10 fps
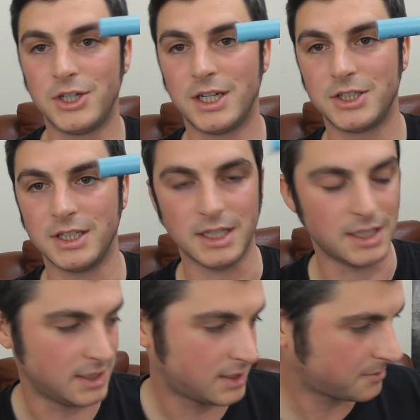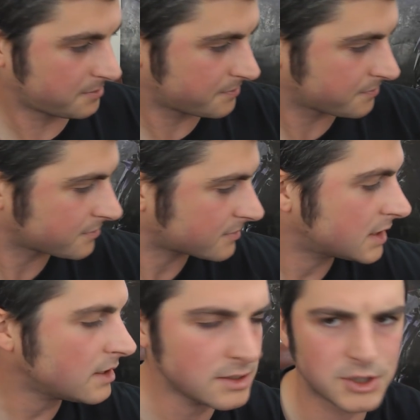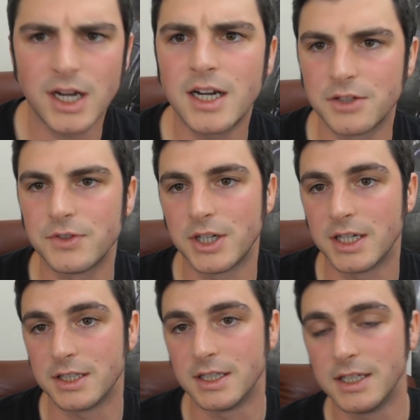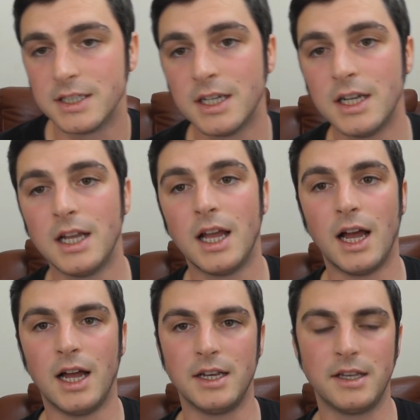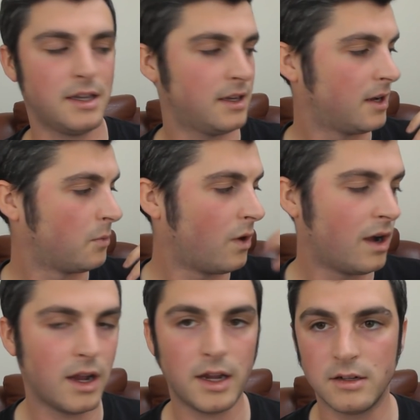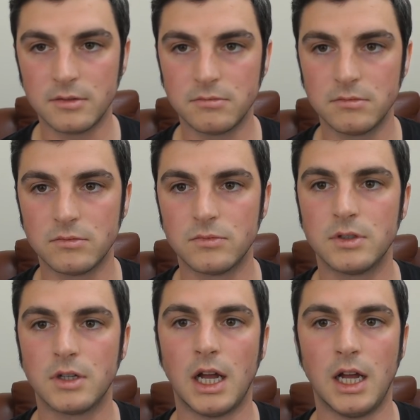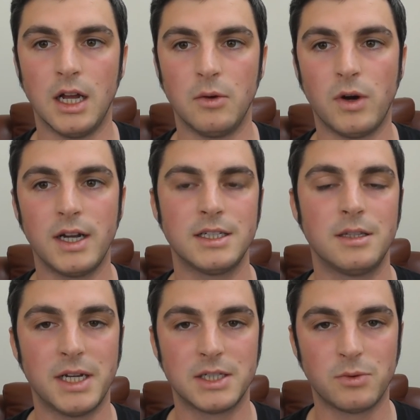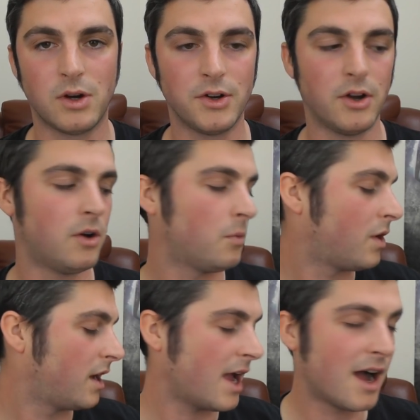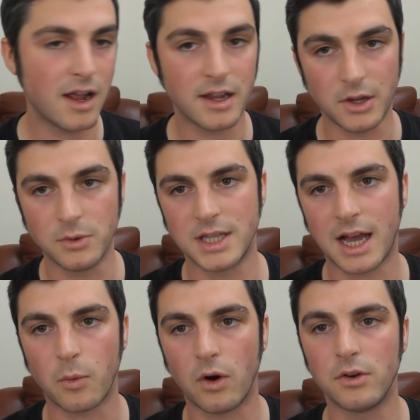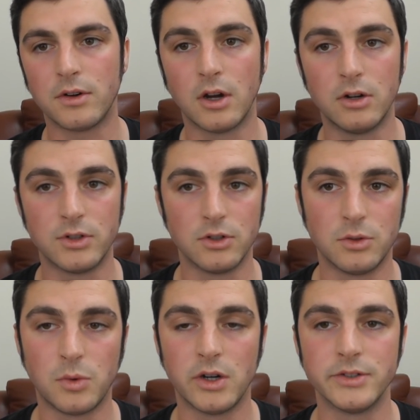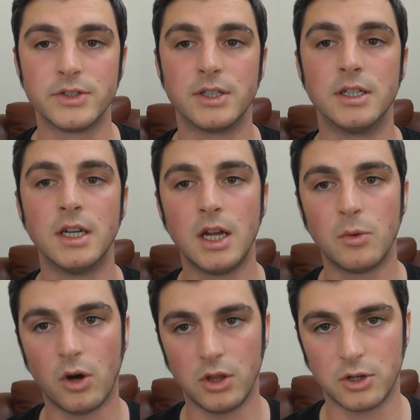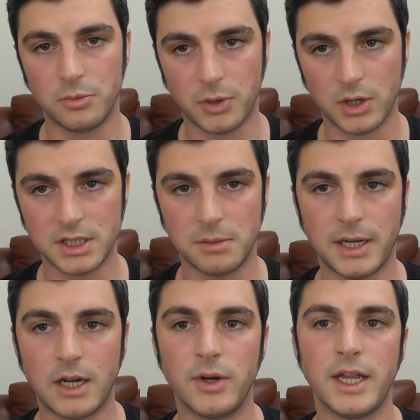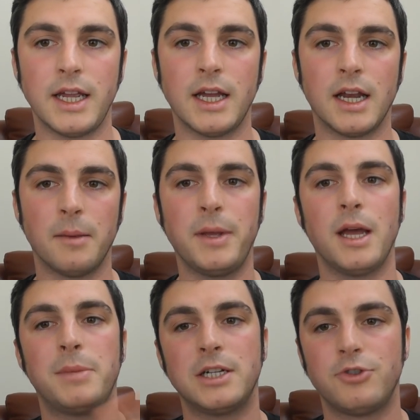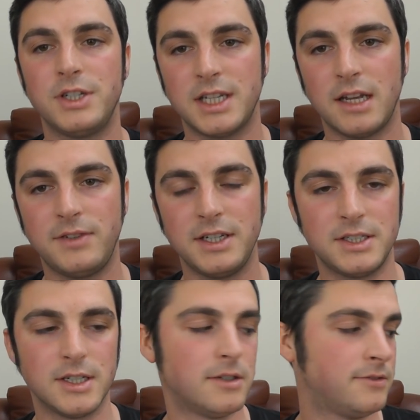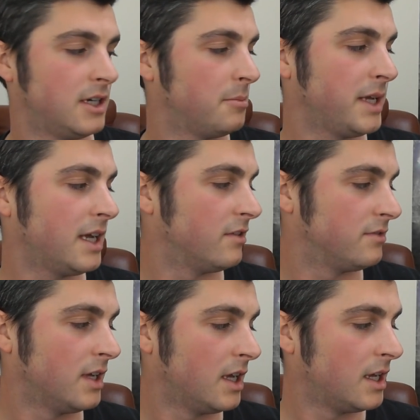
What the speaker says: for charging these? Charger for charging these, and why? Why it's the best one, or why I use that one over other ones, and what are the good points about it, and a bit of battery safety stuff, and a bit of